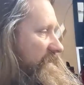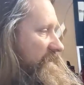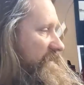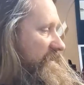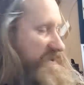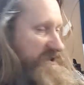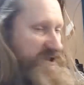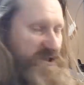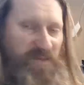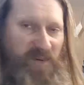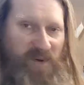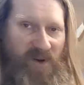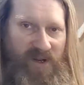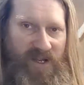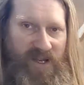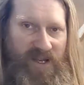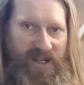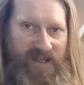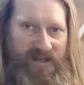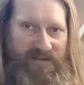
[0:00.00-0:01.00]
You just plug
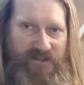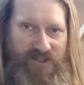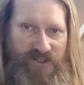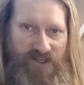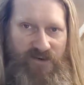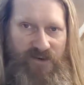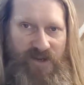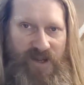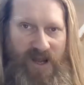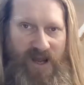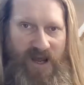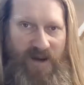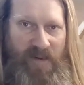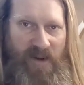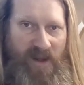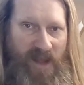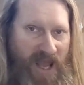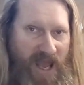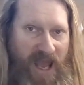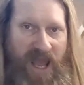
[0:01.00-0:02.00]
it in, tune it up,
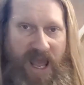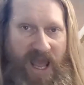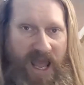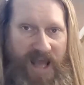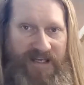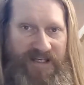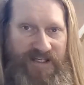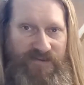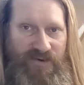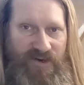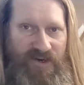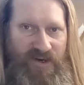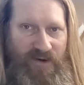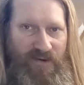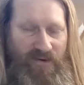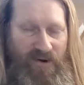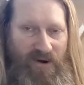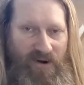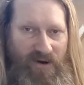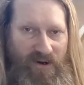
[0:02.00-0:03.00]
and it's ready to
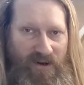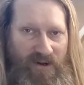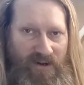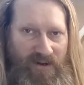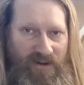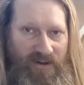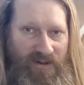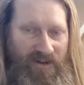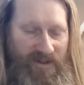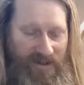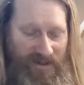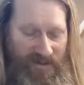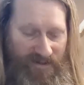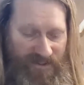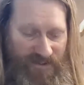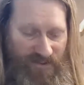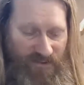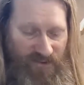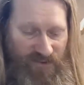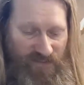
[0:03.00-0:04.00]
rock.
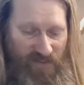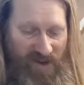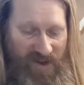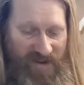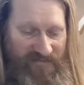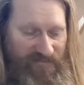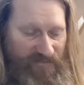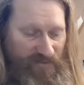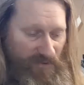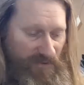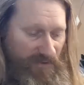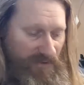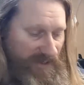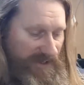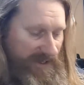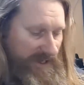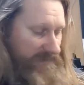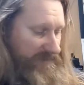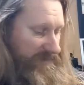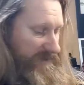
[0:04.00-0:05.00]
That's what you're paying for,
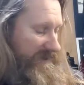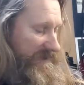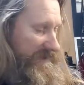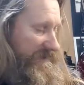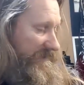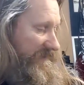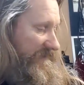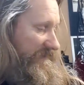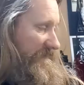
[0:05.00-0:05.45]
and I think